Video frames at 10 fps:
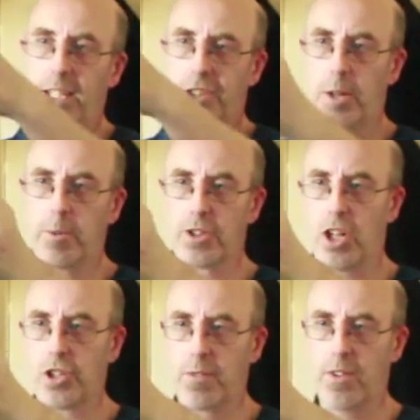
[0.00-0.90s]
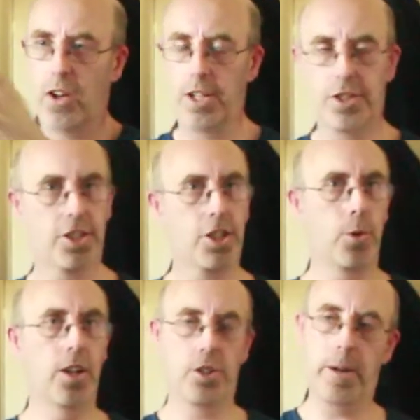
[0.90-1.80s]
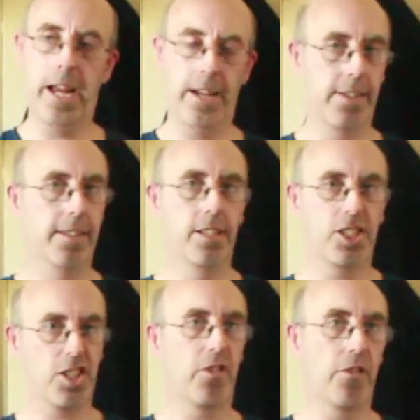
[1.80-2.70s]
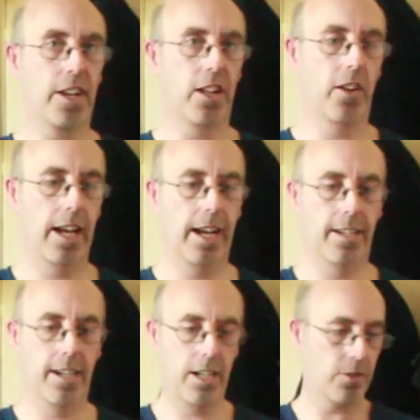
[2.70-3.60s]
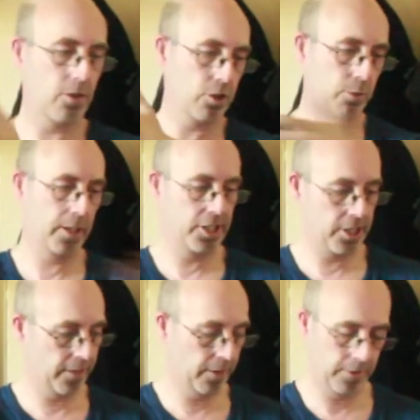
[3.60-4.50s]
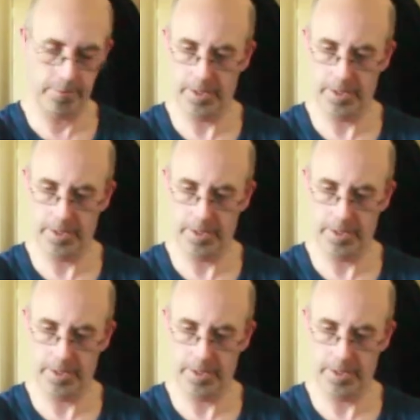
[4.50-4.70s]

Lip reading: Someone's asking for like £200 just for a figure like that, and I've got 27 of them.